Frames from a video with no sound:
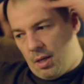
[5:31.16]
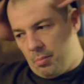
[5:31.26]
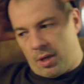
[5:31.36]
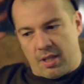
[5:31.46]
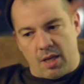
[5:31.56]

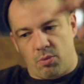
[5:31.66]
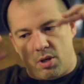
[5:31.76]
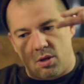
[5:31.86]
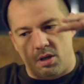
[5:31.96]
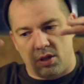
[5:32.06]
But
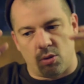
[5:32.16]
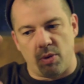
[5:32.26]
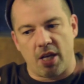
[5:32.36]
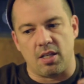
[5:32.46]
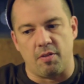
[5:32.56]
then the
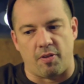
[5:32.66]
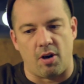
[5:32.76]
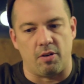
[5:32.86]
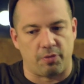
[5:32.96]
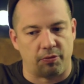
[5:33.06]
way it
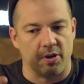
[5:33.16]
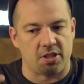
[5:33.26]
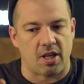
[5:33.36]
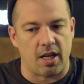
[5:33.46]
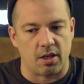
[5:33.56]
evolved,
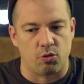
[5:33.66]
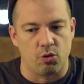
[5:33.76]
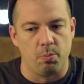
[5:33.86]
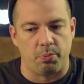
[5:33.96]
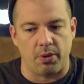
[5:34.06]
first I had a
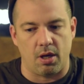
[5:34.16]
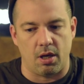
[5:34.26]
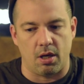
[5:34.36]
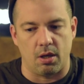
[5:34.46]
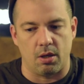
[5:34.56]
group
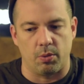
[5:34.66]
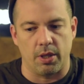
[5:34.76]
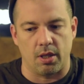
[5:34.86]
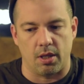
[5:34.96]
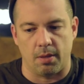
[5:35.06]

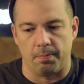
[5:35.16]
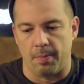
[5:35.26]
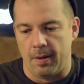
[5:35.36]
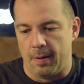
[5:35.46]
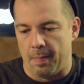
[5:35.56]
with...
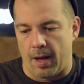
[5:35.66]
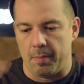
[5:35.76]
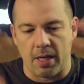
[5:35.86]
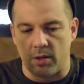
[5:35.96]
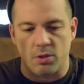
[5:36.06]
I
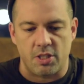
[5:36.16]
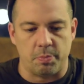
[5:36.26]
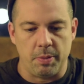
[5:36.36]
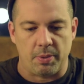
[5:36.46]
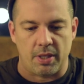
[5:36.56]
met all these
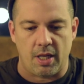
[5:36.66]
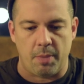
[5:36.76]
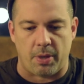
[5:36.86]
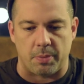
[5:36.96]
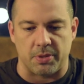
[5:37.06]
people in the
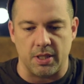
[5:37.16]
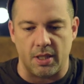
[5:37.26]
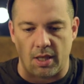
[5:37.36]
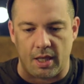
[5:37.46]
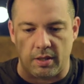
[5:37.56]
hip-hop
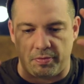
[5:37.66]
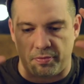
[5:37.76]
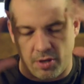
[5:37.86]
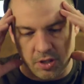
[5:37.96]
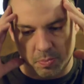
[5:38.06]
scene, and the
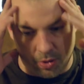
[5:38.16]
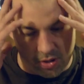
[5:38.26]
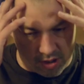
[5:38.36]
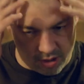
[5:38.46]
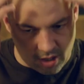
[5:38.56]
first
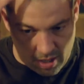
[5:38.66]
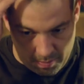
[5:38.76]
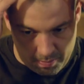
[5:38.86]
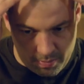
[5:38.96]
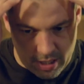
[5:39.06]
person I
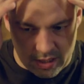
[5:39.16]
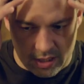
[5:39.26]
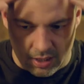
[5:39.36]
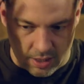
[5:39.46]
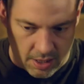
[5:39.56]

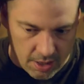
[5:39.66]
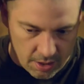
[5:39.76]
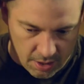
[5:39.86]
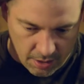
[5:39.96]
met in